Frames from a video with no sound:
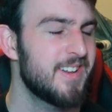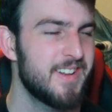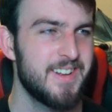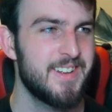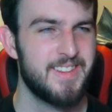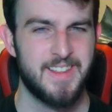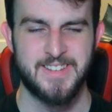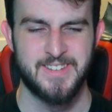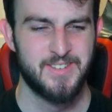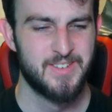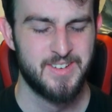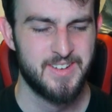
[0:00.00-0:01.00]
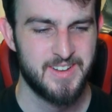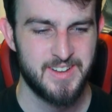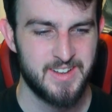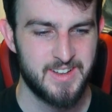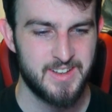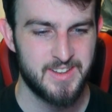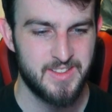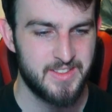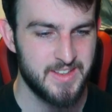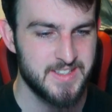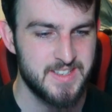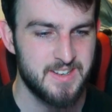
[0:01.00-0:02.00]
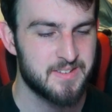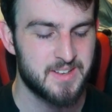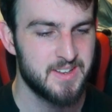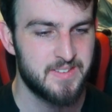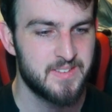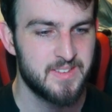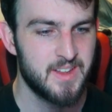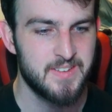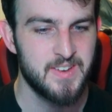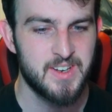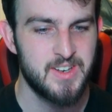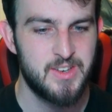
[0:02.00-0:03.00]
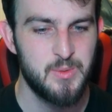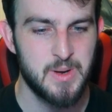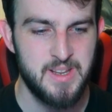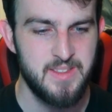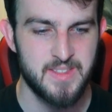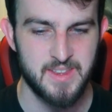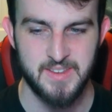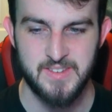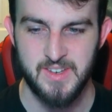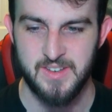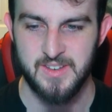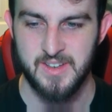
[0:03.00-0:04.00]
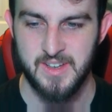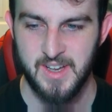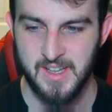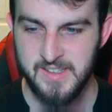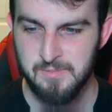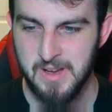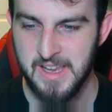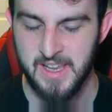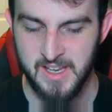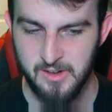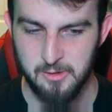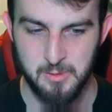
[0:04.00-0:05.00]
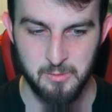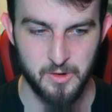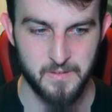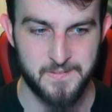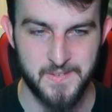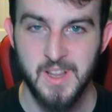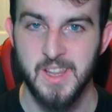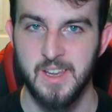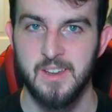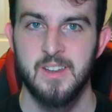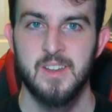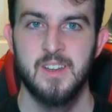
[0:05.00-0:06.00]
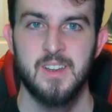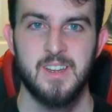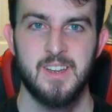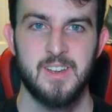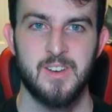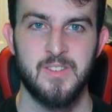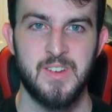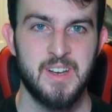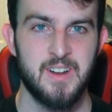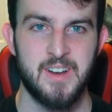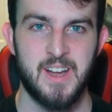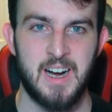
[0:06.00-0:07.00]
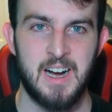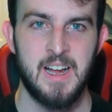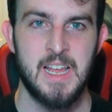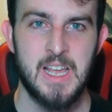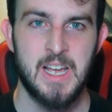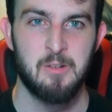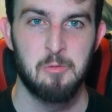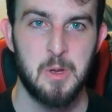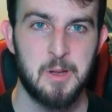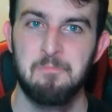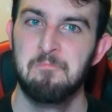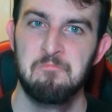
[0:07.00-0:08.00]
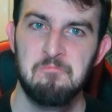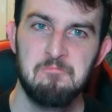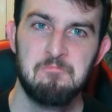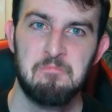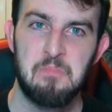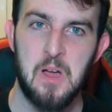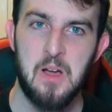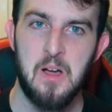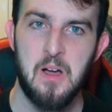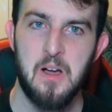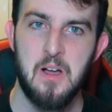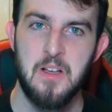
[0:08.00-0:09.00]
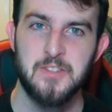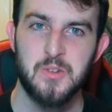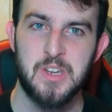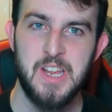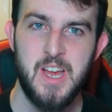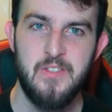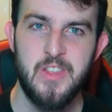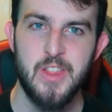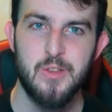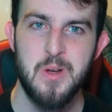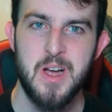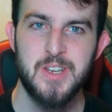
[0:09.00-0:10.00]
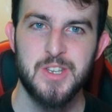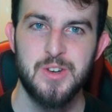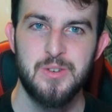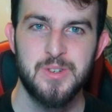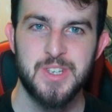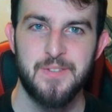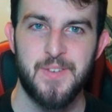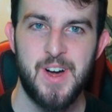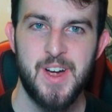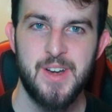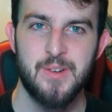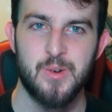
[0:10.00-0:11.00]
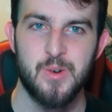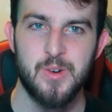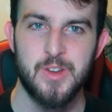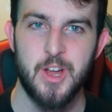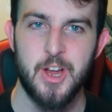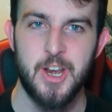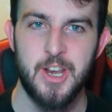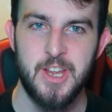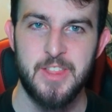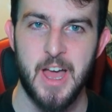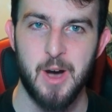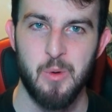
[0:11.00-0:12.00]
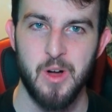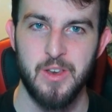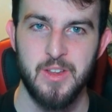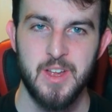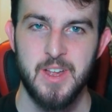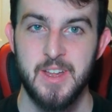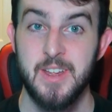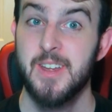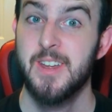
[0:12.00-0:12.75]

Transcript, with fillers: that, that's not that's, that's not gonna do anything. That's not at least my hand would be more filling. You know what I mean? An eye, I'm like, hmm, uh, so can I have the other eye too? Is that fine? Or you're gonna need that one?